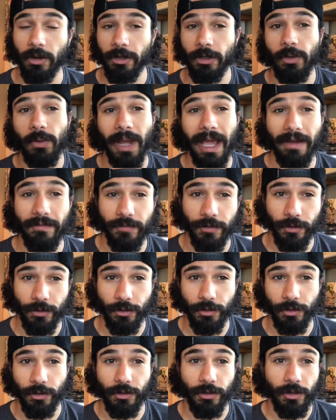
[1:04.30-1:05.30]
or
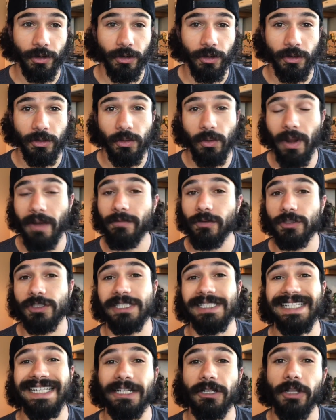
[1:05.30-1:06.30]
whoever whoever
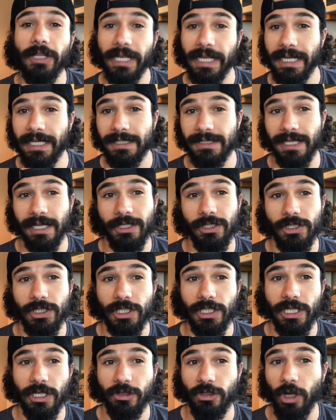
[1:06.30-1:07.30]
steel it is i
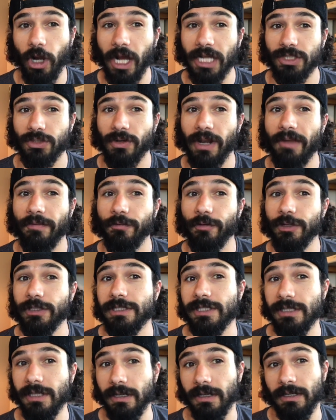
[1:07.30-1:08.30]
usually
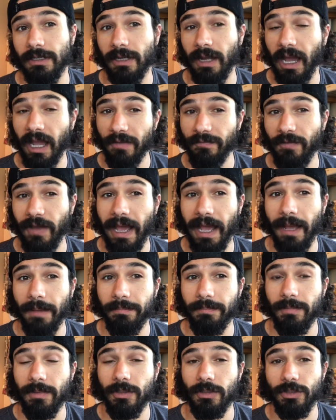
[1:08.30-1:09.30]
cross-reference the knife
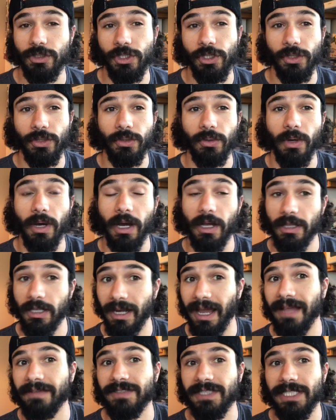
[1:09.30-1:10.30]
app to uh, the
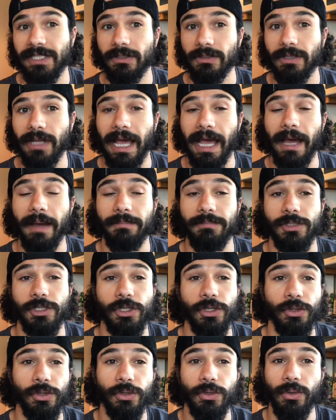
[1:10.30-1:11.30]
knife steel app
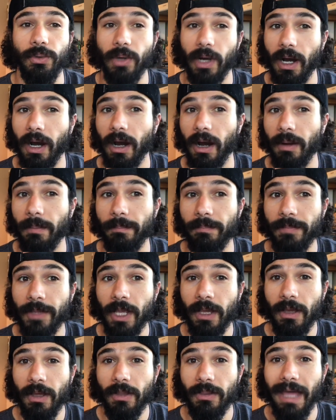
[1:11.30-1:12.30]
to um,
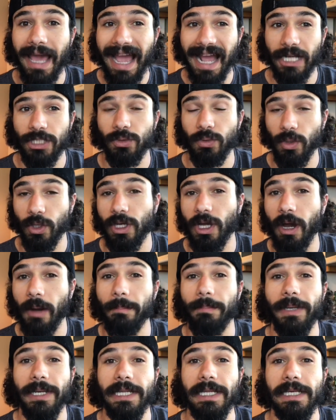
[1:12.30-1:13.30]
the actual
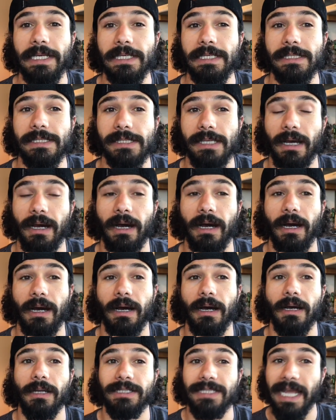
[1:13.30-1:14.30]
company's
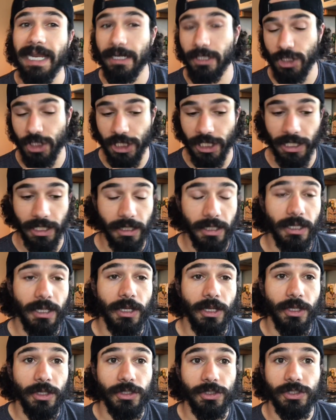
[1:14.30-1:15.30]
uh, data sheet
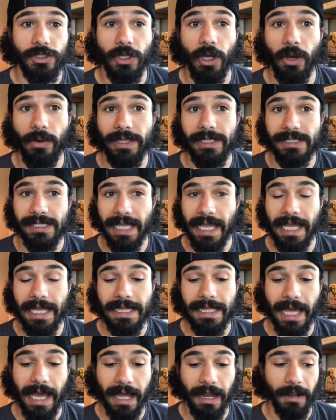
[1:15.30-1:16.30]
so in
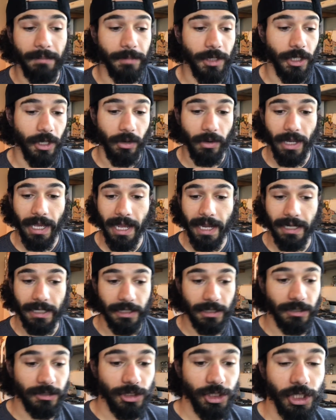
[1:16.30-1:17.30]
saying that i'm going to go ahead
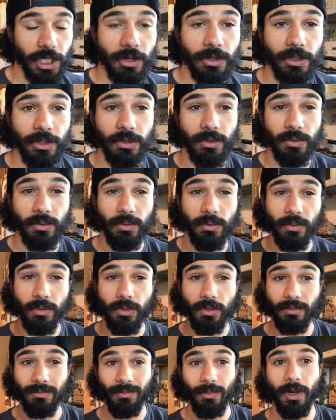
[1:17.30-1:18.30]
and show you
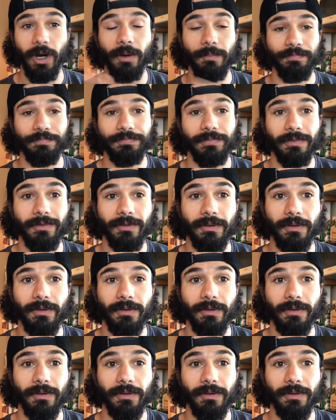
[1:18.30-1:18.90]
well